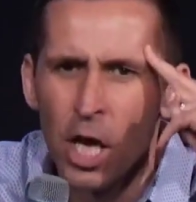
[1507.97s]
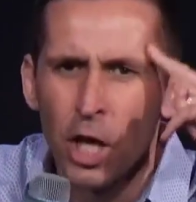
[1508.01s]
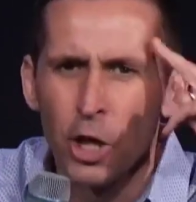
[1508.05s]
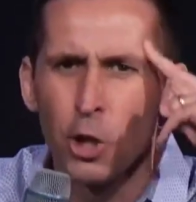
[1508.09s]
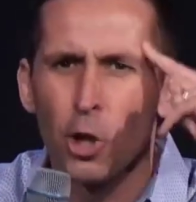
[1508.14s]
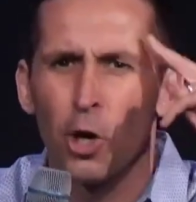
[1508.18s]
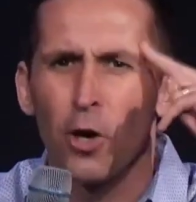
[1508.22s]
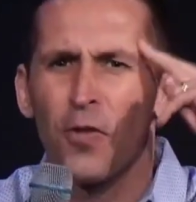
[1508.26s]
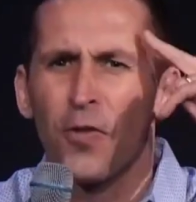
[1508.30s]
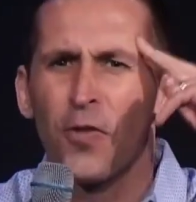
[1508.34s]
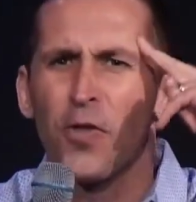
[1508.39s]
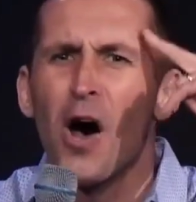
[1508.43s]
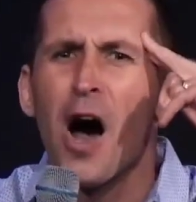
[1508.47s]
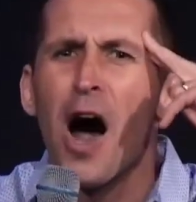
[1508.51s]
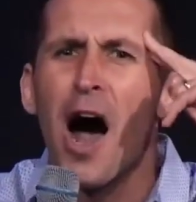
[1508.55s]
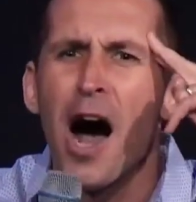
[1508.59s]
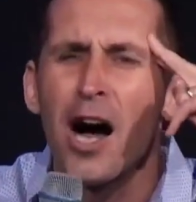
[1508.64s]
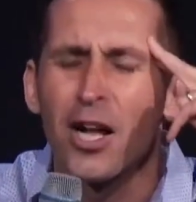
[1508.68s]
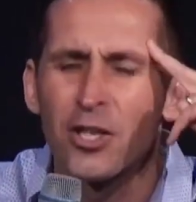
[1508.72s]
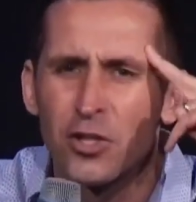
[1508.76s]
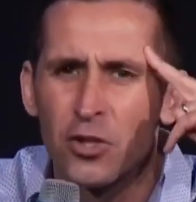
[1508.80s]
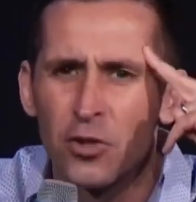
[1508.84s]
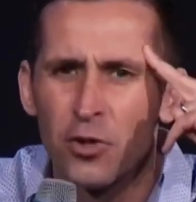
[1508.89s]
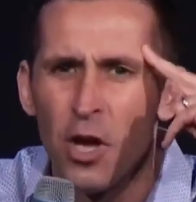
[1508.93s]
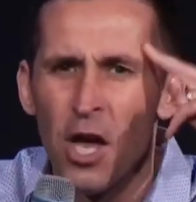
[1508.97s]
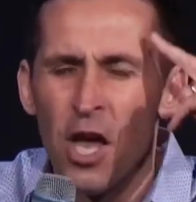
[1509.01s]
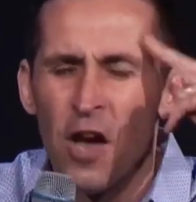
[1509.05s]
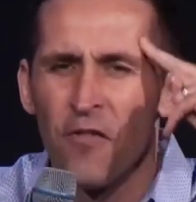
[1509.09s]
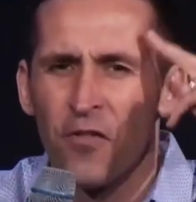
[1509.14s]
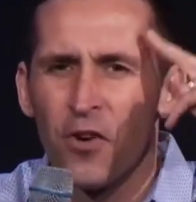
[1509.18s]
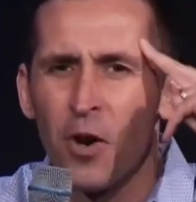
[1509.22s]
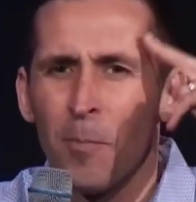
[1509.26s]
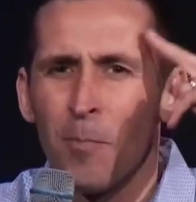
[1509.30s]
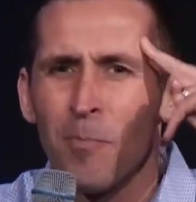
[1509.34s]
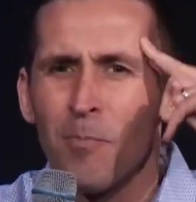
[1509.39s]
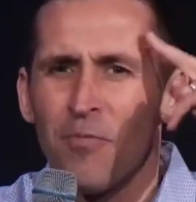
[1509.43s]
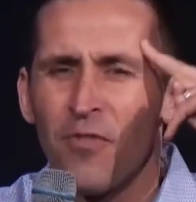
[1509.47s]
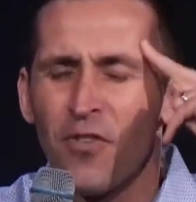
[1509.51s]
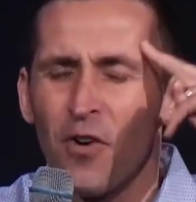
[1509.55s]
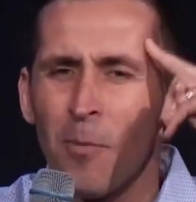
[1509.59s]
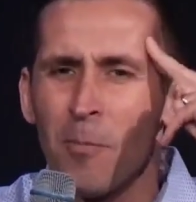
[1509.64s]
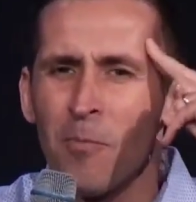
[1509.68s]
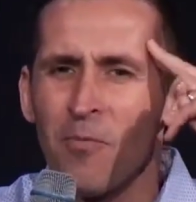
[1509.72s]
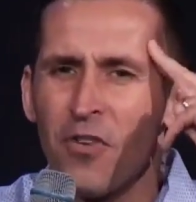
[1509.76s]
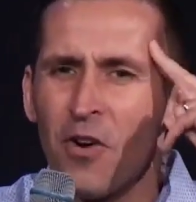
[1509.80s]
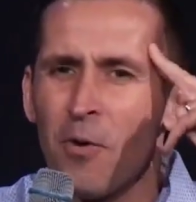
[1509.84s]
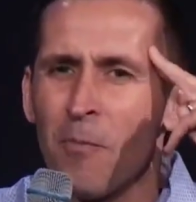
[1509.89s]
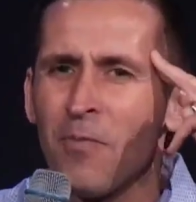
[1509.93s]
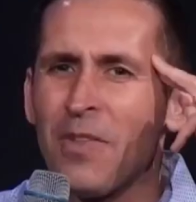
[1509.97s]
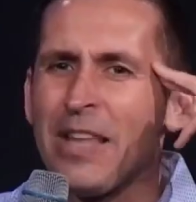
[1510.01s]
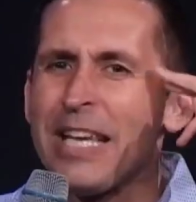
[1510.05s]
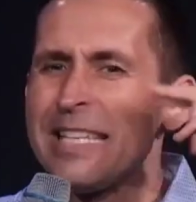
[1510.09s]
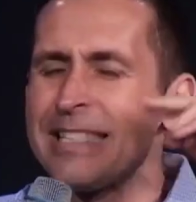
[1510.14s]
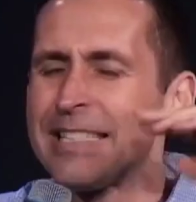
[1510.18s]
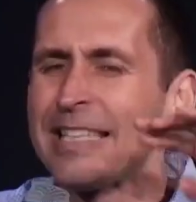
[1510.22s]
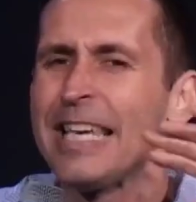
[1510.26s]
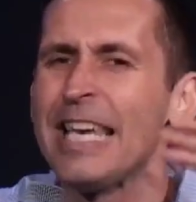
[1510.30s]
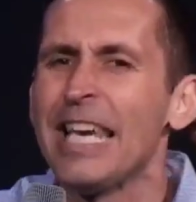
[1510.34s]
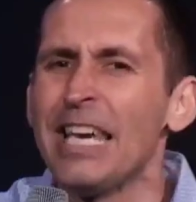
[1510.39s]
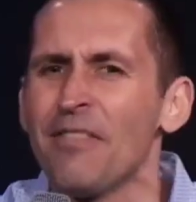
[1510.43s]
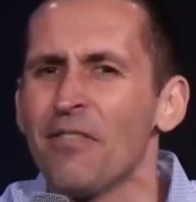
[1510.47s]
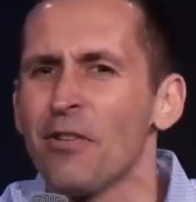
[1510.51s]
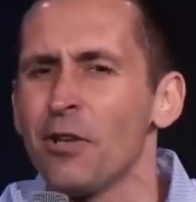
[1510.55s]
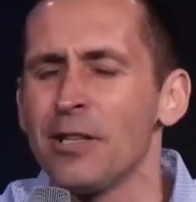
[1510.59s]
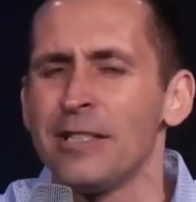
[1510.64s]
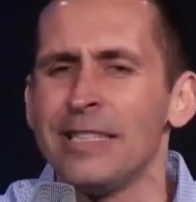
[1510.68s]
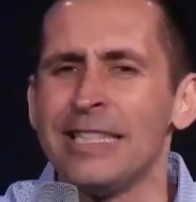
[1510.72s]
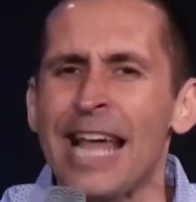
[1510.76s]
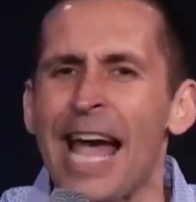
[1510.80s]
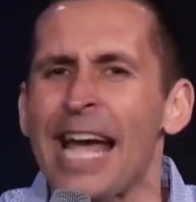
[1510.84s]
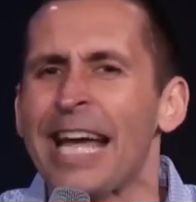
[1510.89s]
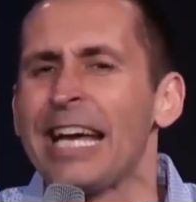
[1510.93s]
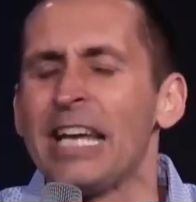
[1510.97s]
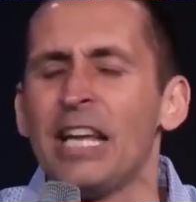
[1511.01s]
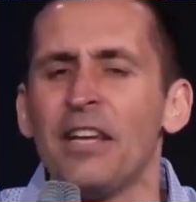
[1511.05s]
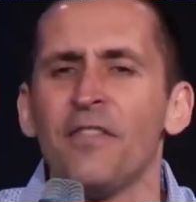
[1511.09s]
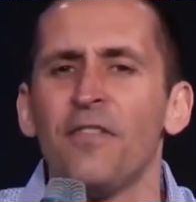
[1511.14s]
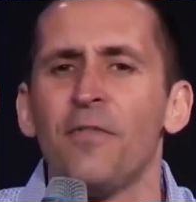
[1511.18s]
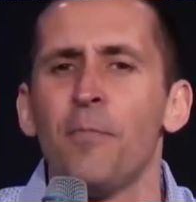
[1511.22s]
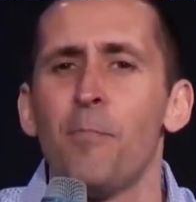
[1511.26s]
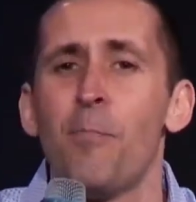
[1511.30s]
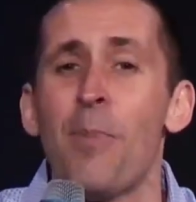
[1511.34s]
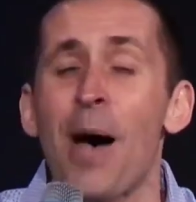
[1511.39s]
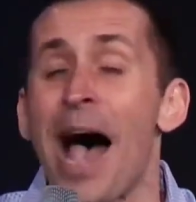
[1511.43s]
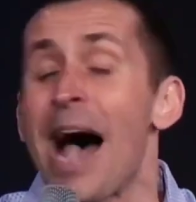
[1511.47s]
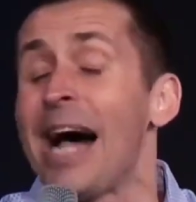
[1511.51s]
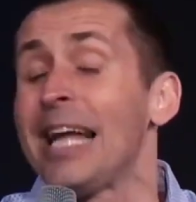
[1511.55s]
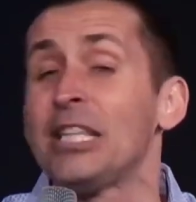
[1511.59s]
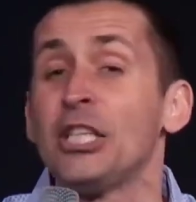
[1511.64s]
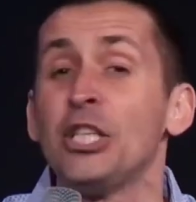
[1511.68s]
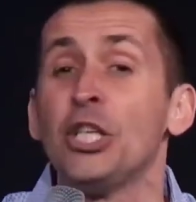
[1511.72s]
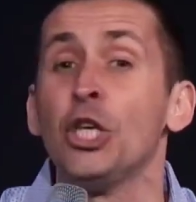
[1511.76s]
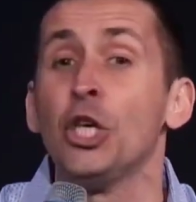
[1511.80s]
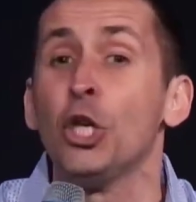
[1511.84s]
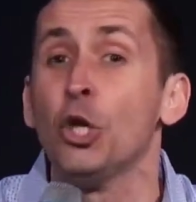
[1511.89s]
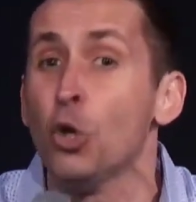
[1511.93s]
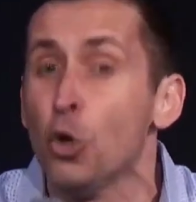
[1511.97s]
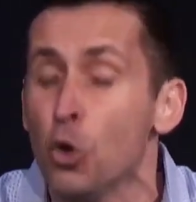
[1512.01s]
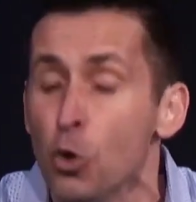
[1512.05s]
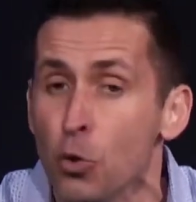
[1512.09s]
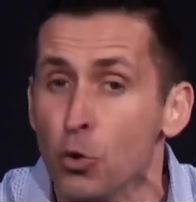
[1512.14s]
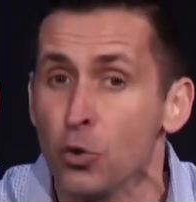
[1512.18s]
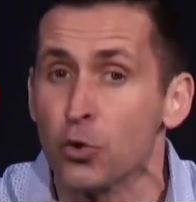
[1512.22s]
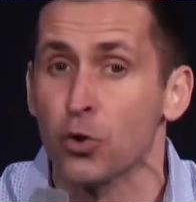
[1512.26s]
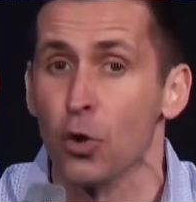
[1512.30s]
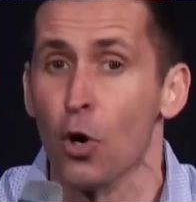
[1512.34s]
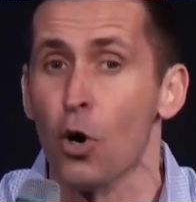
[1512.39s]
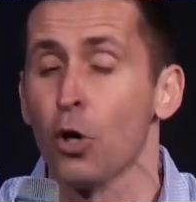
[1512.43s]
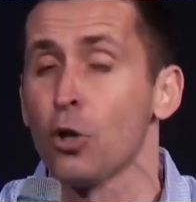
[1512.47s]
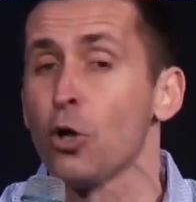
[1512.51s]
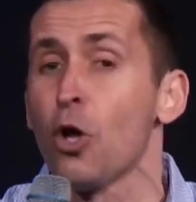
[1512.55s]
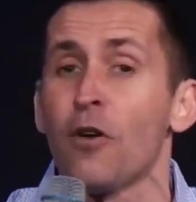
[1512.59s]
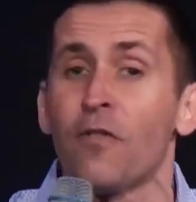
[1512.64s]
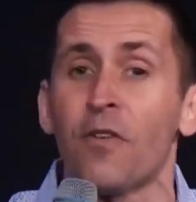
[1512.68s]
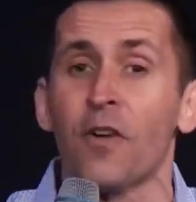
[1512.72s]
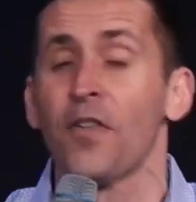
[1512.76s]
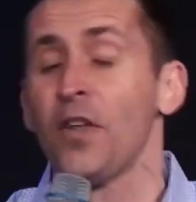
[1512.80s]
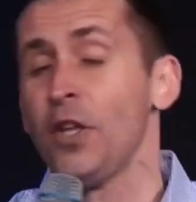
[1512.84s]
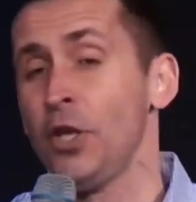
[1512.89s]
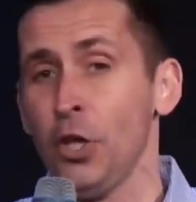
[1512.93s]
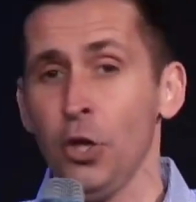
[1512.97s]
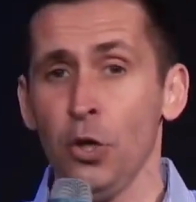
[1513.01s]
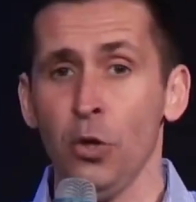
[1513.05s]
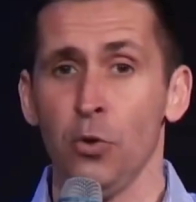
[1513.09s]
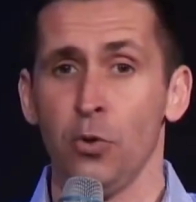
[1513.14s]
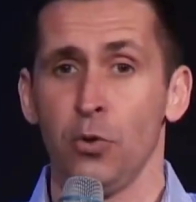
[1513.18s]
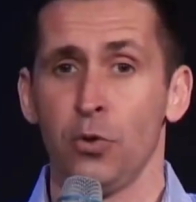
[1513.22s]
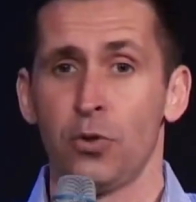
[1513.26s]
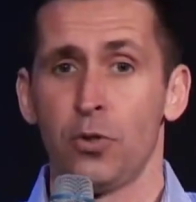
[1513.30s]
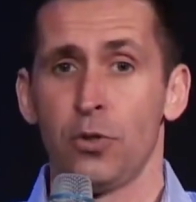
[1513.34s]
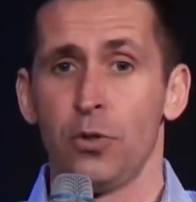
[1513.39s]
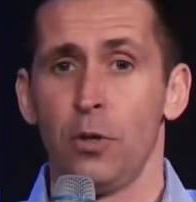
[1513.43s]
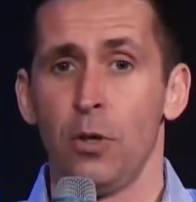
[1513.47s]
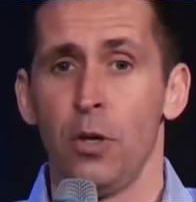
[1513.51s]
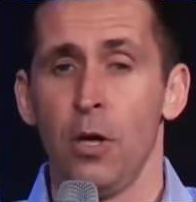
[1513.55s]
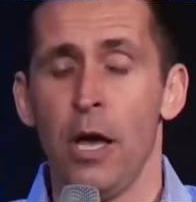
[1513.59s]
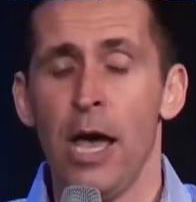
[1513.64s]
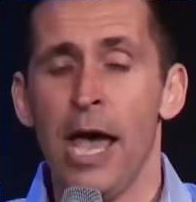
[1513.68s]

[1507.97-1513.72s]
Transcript: your thoughts from these evil, negative, bad news all over the news.